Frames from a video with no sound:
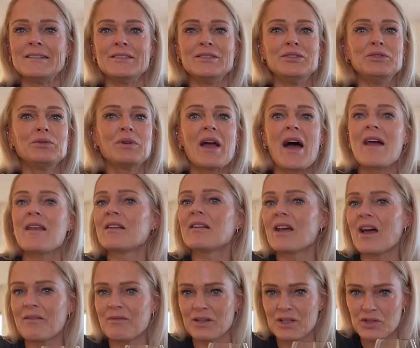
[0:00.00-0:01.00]
you cannot
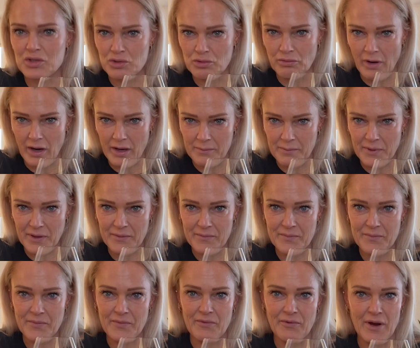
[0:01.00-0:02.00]
have it too ripe,
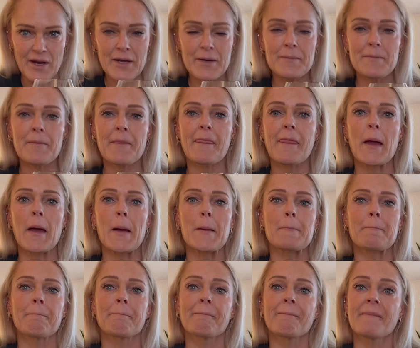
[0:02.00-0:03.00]
right?
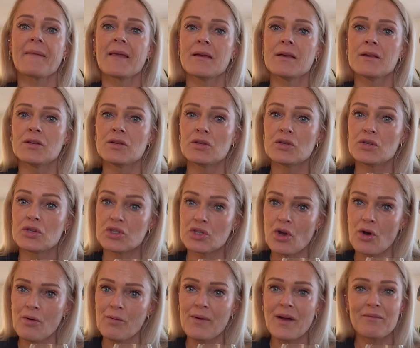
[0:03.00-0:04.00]
And
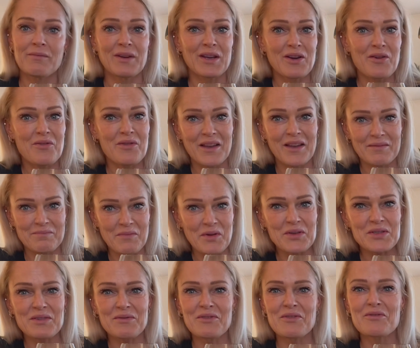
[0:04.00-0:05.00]
we know that
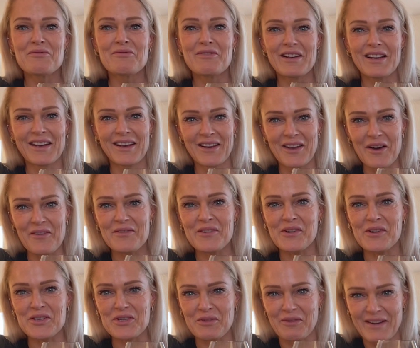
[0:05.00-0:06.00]
most of you really loved our
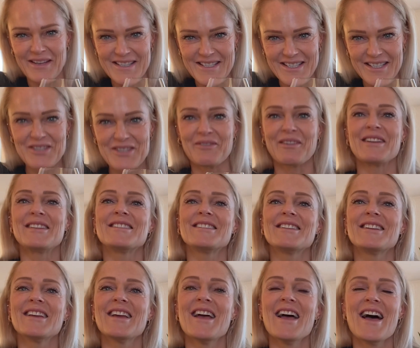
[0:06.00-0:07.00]

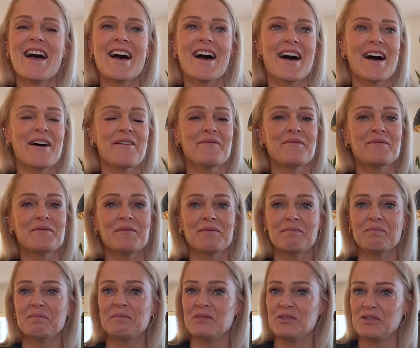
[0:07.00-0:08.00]
2020.
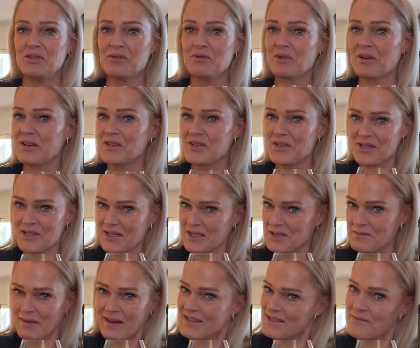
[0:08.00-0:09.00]
You can just
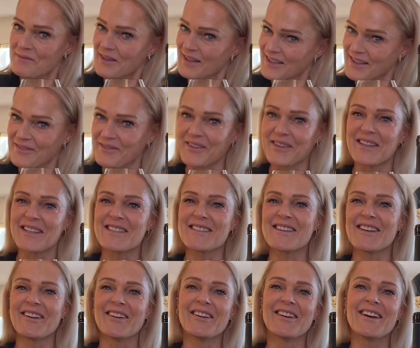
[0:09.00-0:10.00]
expect something different this
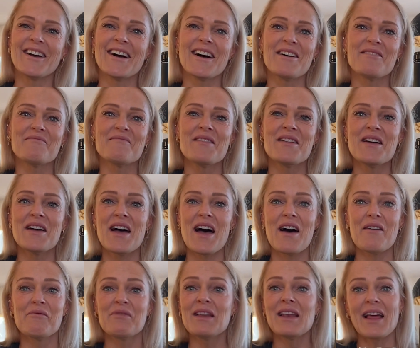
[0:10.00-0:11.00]
year. And
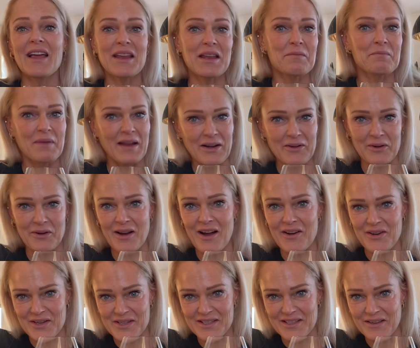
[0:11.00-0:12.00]
we like it better
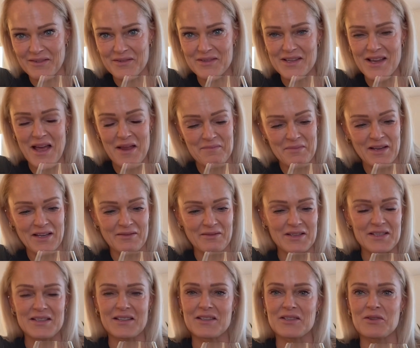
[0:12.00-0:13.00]
ourselves at
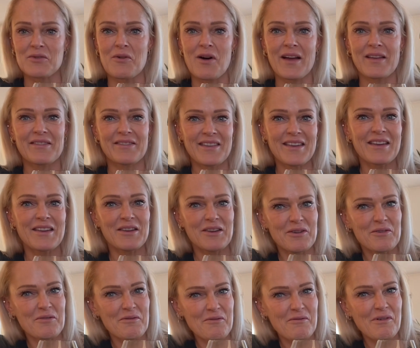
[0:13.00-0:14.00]
Benivista. So I think
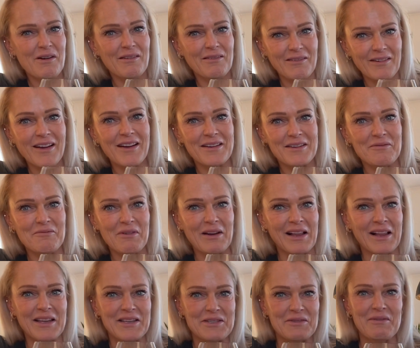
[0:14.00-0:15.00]
you will
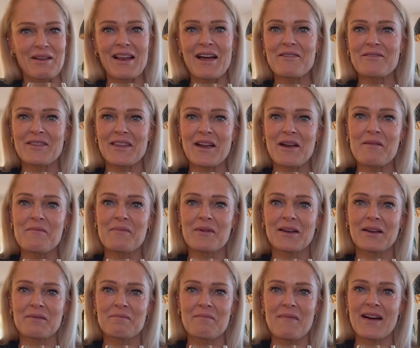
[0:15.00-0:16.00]
as well out there, but
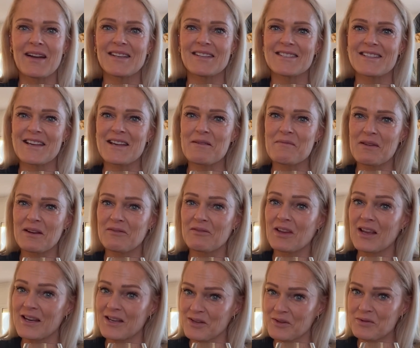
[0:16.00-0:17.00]
it might take a bit of
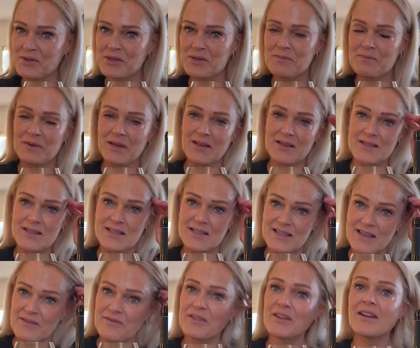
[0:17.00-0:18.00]
getting used to because it's
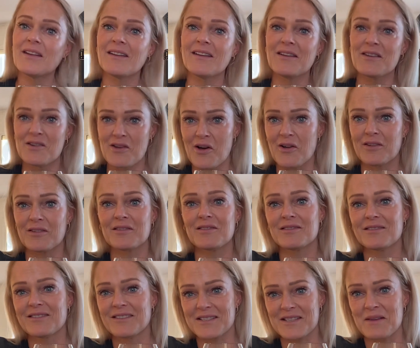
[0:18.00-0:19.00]
definitely
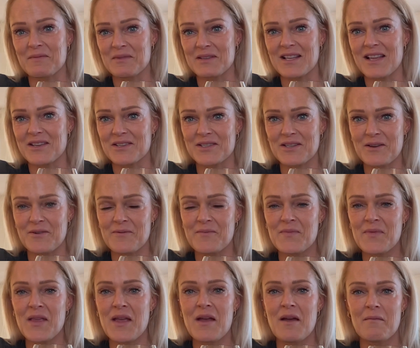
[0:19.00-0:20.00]
not the same as last year.
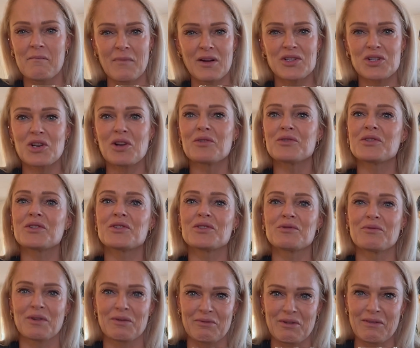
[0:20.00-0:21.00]
Much closer to
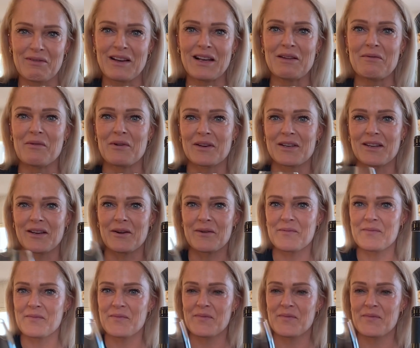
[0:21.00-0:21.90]
what we really want here.